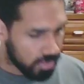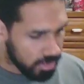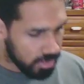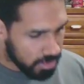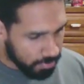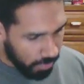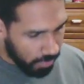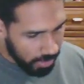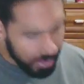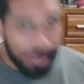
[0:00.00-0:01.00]

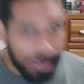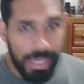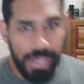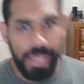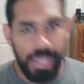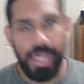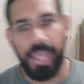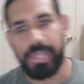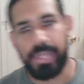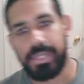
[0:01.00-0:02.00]
Spawn is kind of
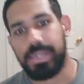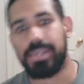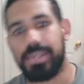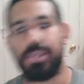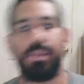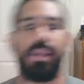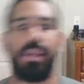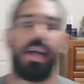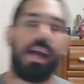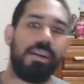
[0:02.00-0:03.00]
like,
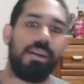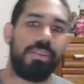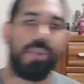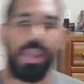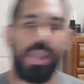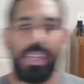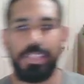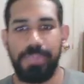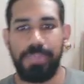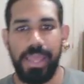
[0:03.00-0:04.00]
how do I
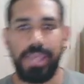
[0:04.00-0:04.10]
explain?